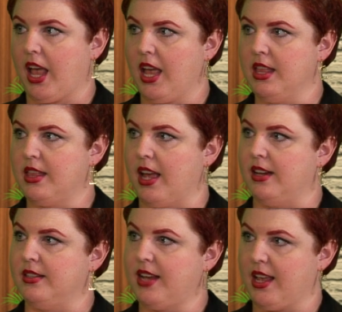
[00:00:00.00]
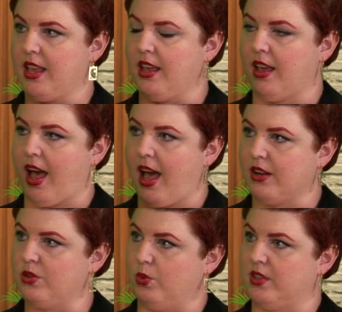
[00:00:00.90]
and then taking
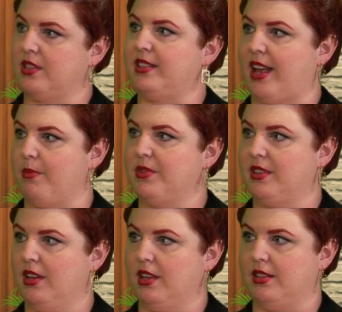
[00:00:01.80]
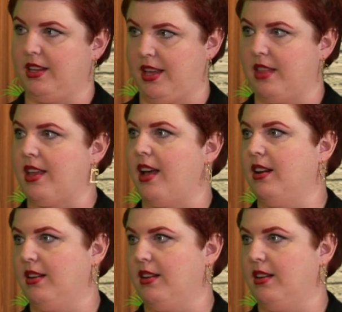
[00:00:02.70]
actual steps to get that.